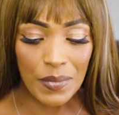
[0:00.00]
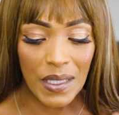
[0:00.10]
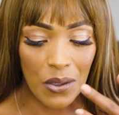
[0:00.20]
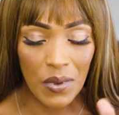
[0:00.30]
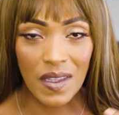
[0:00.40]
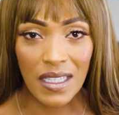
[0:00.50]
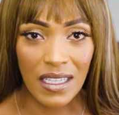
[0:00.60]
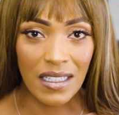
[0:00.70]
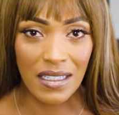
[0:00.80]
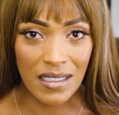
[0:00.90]
play with
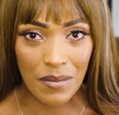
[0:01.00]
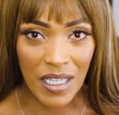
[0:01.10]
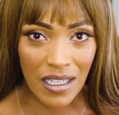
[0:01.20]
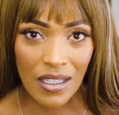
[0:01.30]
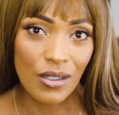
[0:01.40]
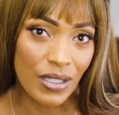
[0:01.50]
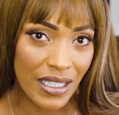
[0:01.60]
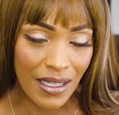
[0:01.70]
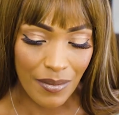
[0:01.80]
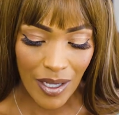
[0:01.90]
it and to make it look
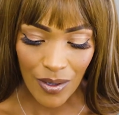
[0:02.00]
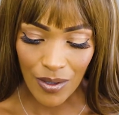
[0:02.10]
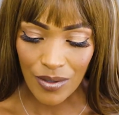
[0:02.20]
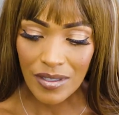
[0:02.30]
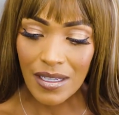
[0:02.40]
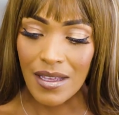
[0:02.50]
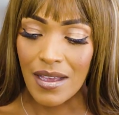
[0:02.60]
like my own.